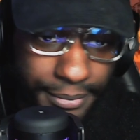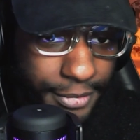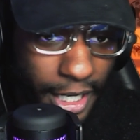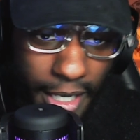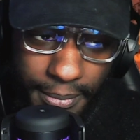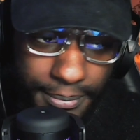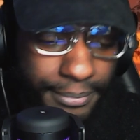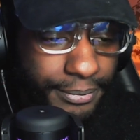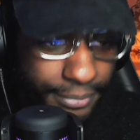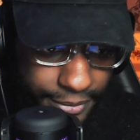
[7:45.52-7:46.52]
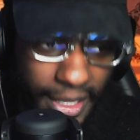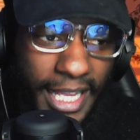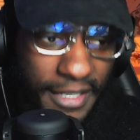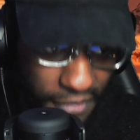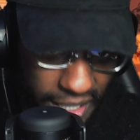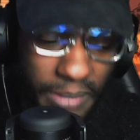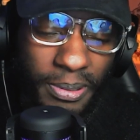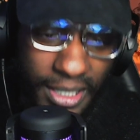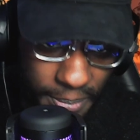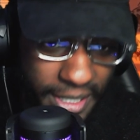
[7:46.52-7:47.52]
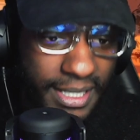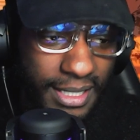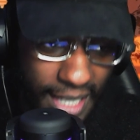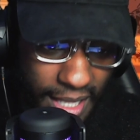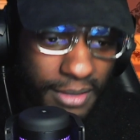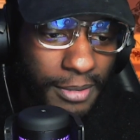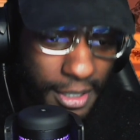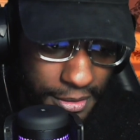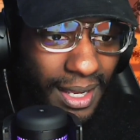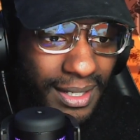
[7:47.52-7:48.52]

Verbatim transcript: Yup. He finally putting the pieces together, bro.